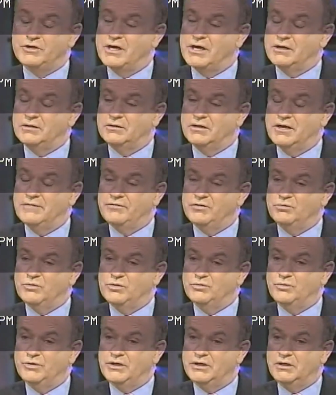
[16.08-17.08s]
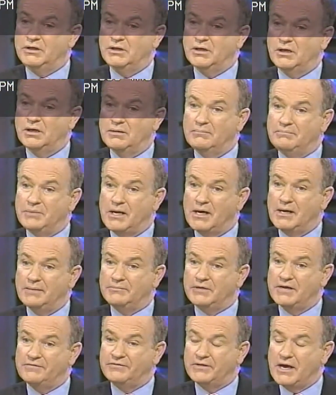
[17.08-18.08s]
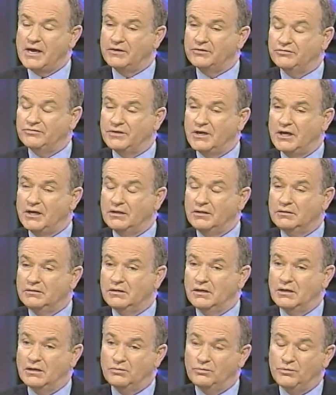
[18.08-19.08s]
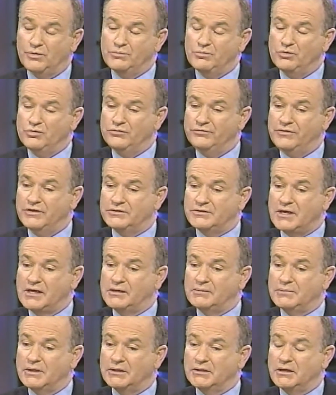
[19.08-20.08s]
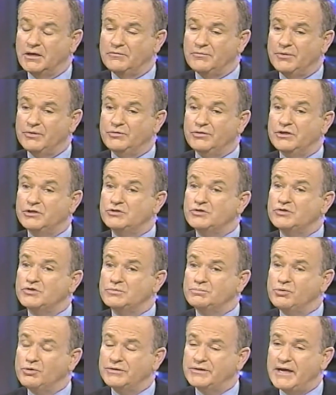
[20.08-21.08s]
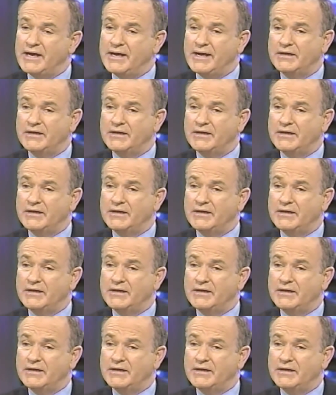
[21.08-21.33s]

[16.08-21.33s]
9/11, when we bombed Afghanistan and removed the Taliban government, did you support that